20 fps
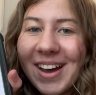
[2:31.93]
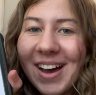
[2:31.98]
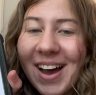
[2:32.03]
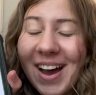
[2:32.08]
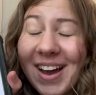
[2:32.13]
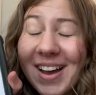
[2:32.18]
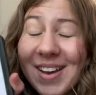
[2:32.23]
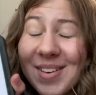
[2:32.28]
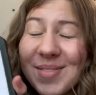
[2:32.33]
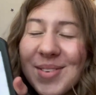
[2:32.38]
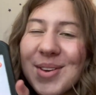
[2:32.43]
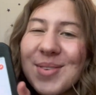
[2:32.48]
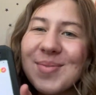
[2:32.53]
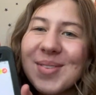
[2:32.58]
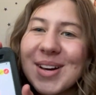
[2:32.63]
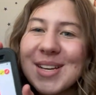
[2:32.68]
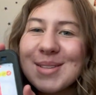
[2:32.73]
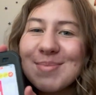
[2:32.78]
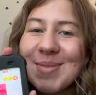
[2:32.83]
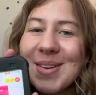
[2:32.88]
I am in
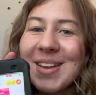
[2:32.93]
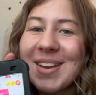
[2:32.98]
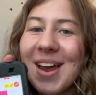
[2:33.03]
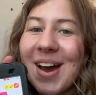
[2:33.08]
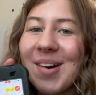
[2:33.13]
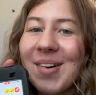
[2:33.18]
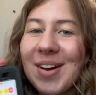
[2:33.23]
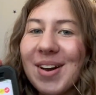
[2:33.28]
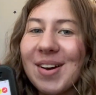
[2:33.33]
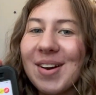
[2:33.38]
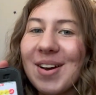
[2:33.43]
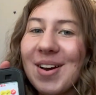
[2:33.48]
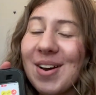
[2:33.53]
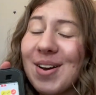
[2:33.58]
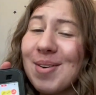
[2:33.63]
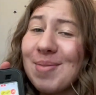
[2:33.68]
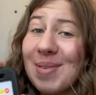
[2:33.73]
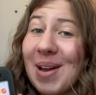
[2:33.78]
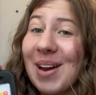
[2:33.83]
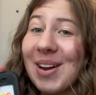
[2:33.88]
my Speak Now era,
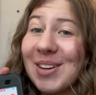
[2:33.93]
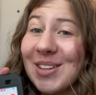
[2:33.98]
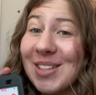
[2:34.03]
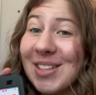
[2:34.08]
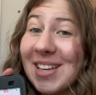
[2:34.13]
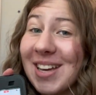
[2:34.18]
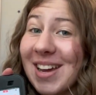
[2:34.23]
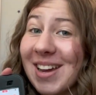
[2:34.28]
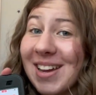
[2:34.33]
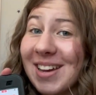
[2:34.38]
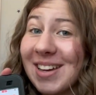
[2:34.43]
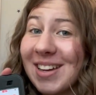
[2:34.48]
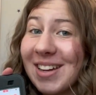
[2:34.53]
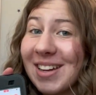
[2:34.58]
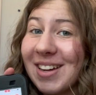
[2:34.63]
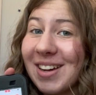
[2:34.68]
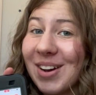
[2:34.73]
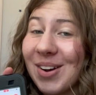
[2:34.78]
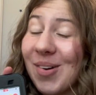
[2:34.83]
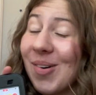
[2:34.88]
apparently,
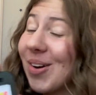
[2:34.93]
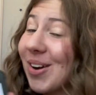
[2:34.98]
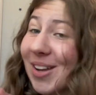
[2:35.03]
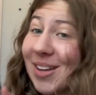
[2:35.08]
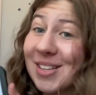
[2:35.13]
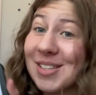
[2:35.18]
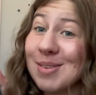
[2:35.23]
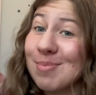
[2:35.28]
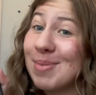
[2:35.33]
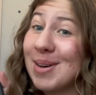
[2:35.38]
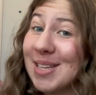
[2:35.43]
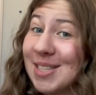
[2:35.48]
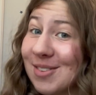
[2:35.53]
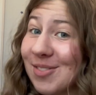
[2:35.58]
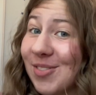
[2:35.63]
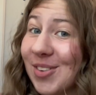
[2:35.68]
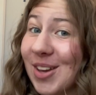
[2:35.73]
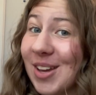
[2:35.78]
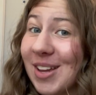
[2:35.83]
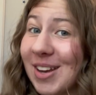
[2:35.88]
according to
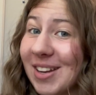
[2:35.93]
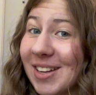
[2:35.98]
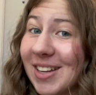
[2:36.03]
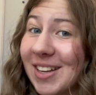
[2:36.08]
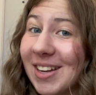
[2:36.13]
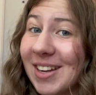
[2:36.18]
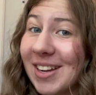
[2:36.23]
BuzzFeed.